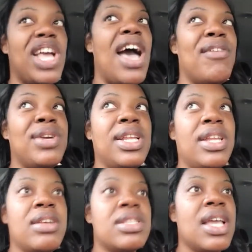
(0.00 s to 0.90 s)
I really
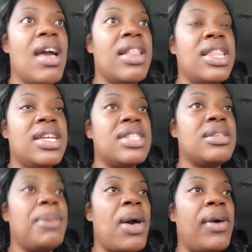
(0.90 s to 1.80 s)
lost count. I think it's
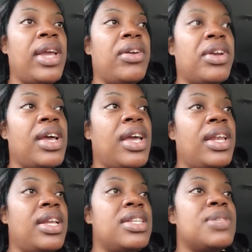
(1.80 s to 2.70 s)
about eight or
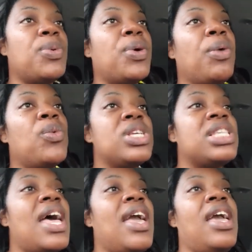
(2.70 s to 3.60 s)
nine at this point
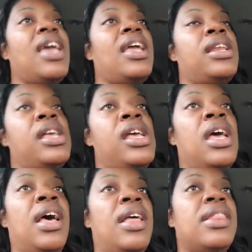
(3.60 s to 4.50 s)
once I
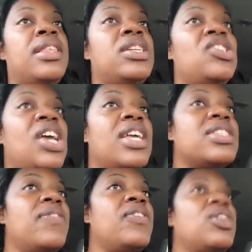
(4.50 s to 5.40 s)
add the
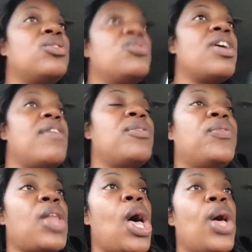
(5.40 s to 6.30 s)
Jacksonville travel
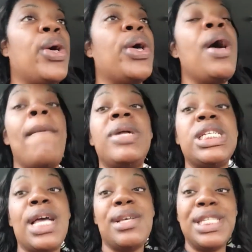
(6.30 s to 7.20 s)
vlog.
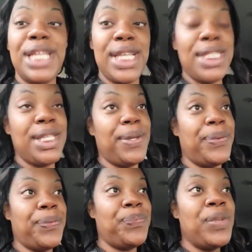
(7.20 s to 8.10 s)
But y'all stay
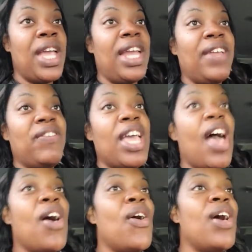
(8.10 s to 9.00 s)
tuned. And if
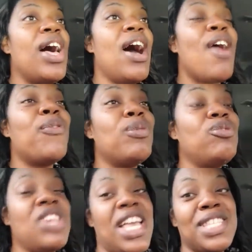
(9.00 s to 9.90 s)
y'all are from
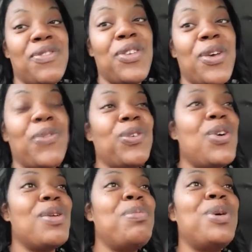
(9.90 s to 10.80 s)
Jacksonville,
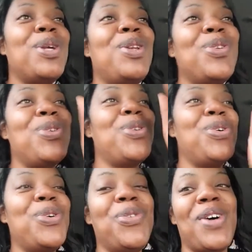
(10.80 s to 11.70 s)
Florida, put a
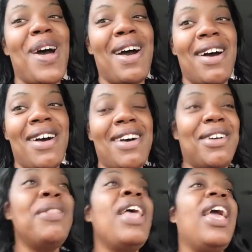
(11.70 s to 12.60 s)

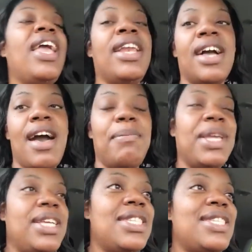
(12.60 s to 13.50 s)
Duval in the
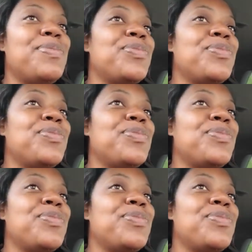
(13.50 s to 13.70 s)
comments